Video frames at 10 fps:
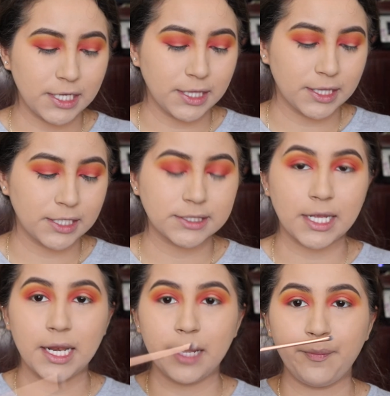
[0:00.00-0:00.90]
Take this
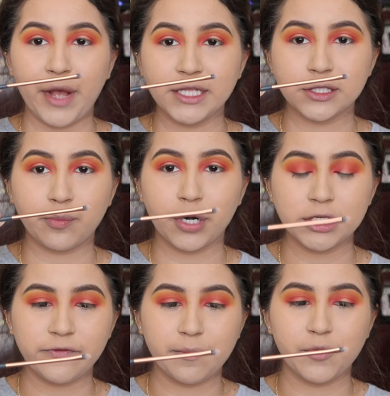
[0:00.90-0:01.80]
lip pencil
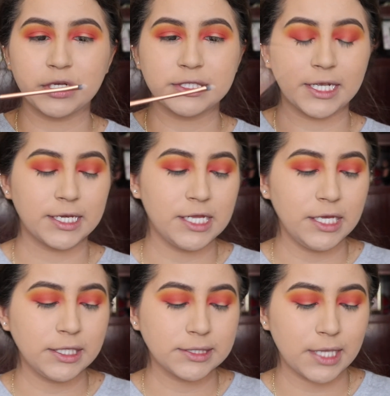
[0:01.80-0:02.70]
brush from Real
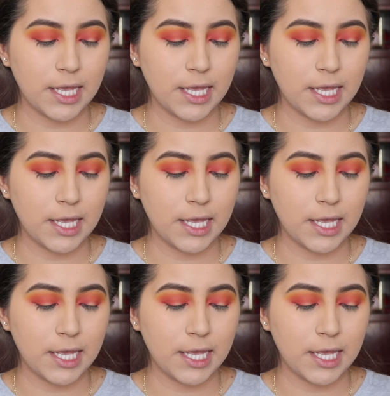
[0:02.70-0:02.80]
Techniques,